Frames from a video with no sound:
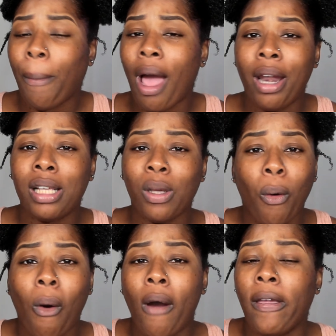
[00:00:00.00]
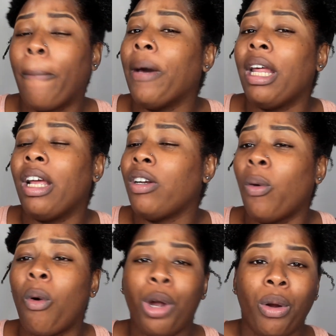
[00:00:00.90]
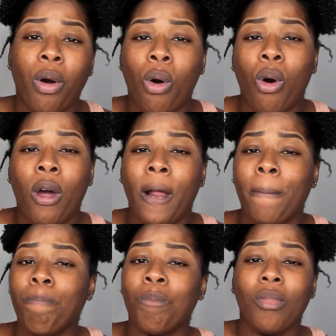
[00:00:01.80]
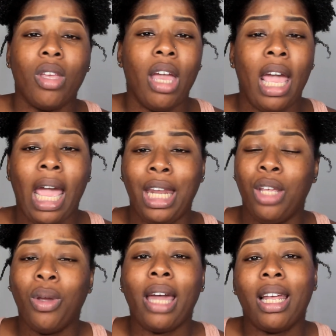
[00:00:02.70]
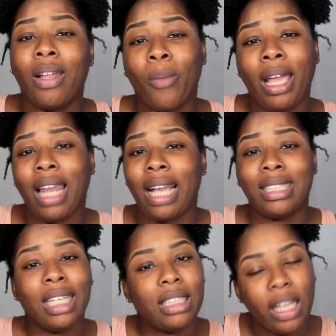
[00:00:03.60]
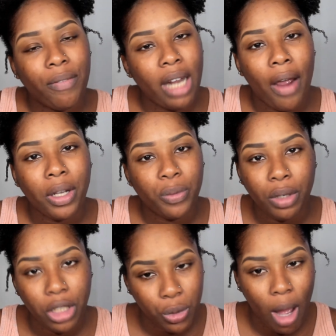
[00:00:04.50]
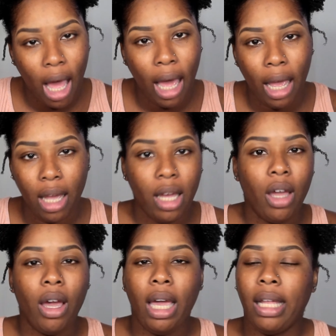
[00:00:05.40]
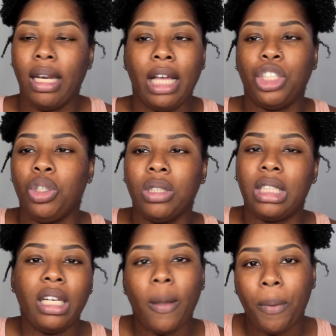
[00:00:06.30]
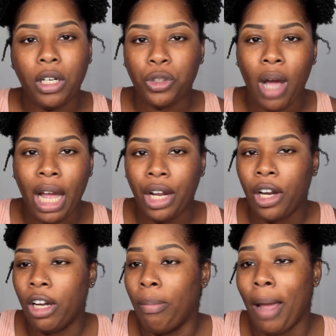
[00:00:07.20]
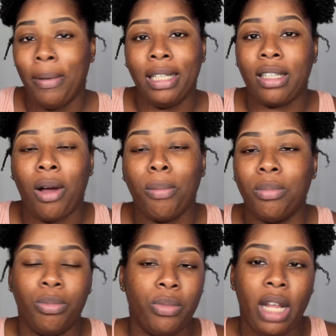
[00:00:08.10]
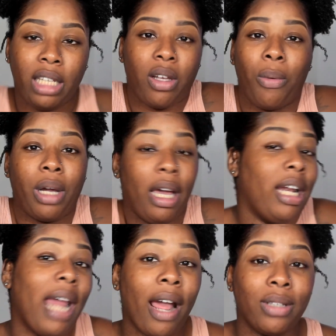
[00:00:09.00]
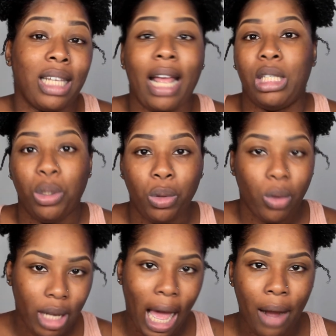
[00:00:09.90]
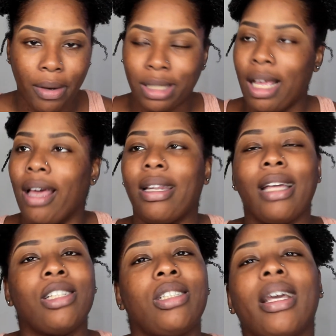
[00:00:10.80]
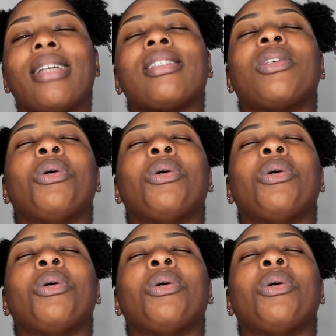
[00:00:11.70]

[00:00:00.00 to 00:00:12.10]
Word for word: products on you put it, the water on and you gotta wait like six seven hours for it to dry unless you're sitting up in the dryer maybe that's gonna that's gonna cut it down to like two three hours that's just